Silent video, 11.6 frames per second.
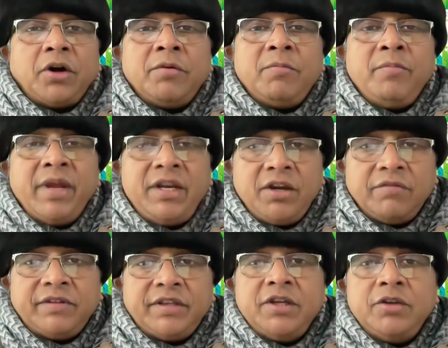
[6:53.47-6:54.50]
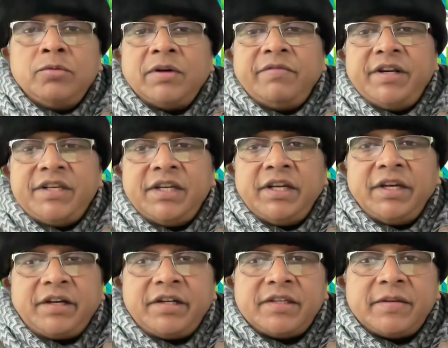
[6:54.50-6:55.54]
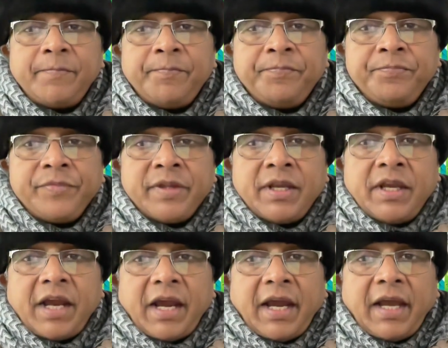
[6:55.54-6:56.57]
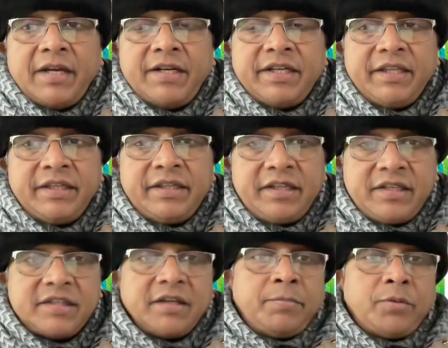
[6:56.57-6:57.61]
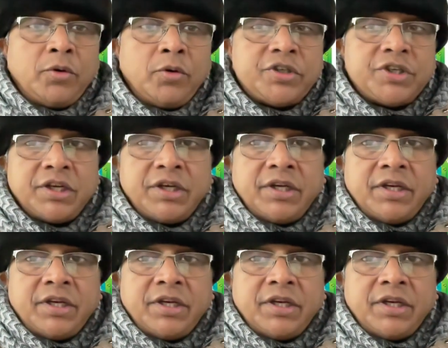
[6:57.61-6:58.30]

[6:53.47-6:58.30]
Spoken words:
on many of the newer ventilators. And in this approach,